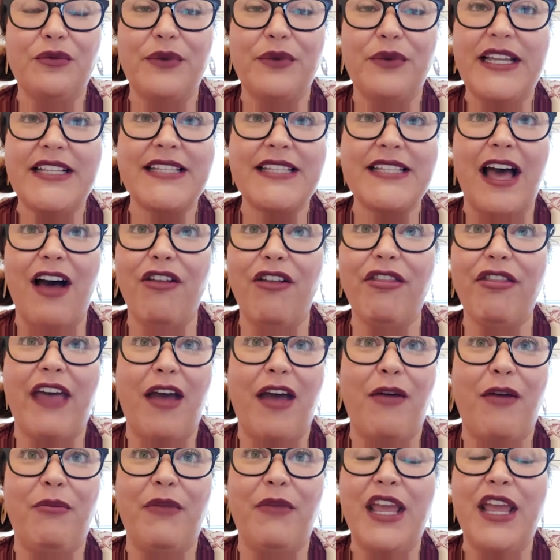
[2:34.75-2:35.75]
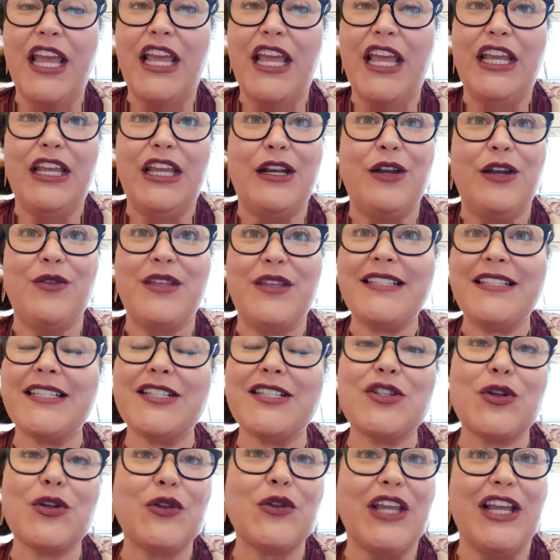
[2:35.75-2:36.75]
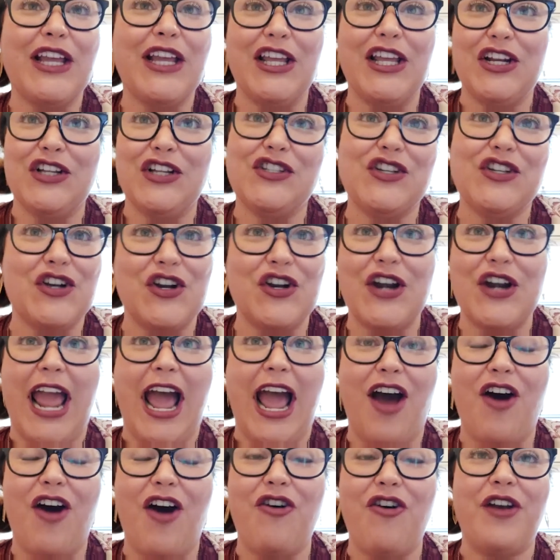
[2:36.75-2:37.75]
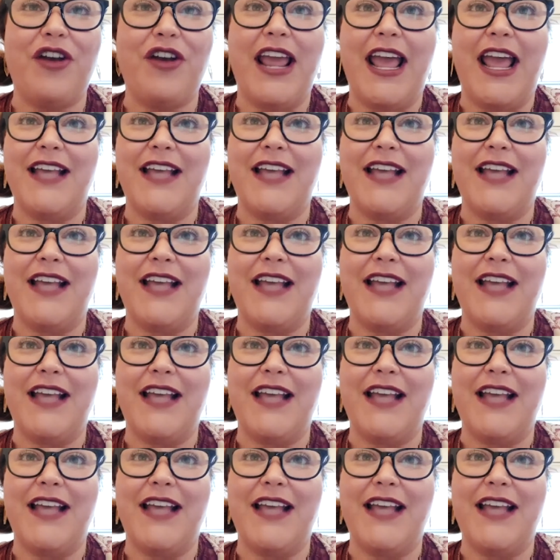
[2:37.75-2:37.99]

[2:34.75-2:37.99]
We tell them, you know, this is only going to turn out